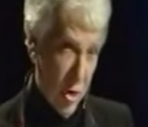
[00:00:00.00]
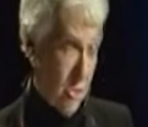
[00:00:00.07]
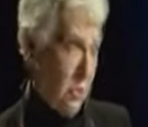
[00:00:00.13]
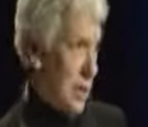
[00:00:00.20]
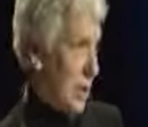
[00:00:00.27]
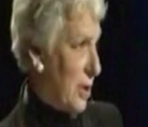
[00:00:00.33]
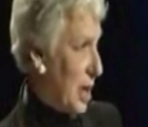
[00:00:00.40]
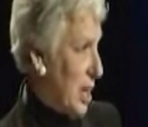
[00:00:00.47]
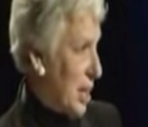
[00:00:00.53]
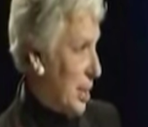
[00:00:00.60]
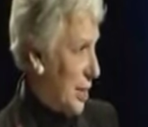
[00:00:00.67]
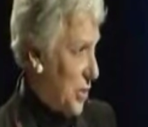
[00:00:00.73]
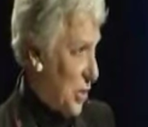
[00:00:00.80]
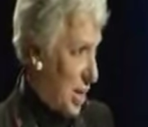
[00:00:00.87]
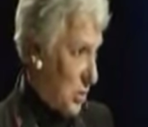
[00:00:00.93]
you know what is going
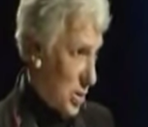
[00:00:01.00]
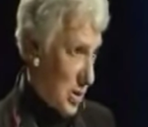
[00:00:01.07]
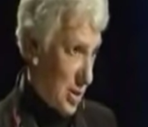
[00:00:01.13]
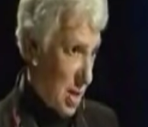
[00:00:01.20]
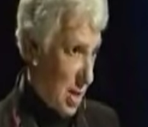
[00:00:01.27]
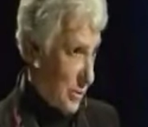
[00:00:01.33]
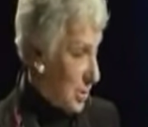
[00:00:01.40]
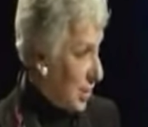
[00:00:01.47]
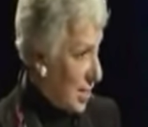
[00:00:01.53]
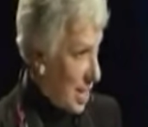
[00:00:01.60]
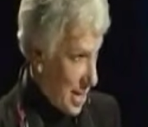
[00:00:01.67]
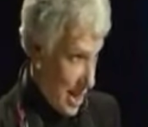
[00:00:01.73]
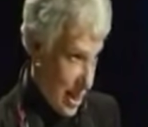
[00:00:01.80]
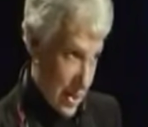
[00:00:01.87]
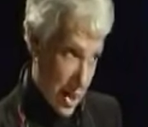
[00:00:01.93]
on in that Jane Austen novel,
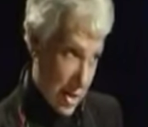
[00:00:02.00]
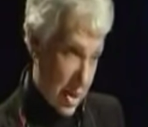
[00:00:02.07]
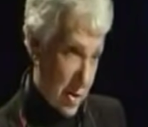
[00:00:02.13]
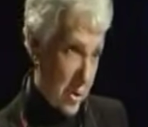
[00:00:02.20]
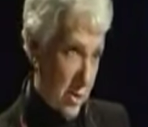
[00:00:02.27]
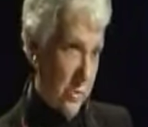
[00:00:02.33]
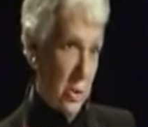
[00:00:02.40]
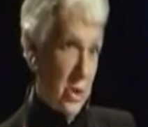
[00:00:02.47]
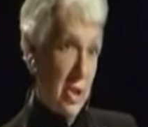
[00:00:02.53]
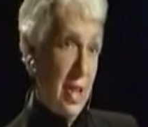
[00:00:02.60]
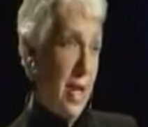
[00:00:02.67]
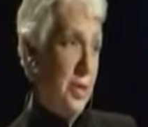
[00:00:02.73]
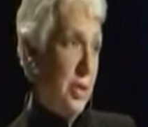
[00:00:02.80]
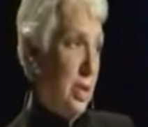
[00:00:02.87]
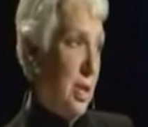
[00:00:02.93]
that is, until your
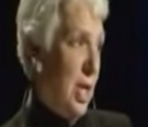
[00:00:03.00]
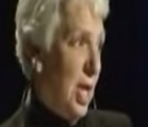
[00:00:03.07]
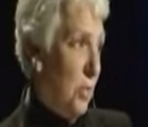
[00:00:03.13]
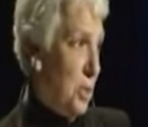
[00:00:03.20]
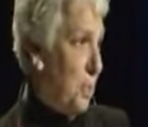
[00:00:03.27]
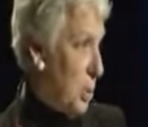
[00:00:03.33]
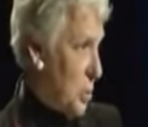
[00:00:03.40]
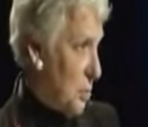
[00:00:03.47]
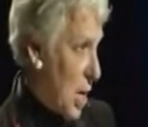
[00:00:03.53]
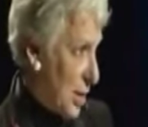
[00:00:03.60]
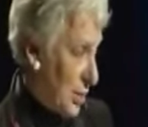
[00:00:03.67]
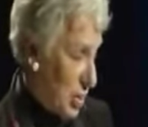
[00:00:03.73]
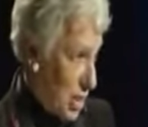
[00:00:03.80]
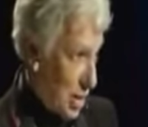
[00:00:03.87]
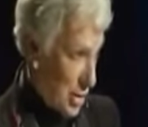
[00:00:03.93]
first encounter with
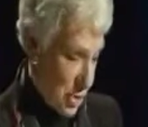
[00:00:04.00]
postmodern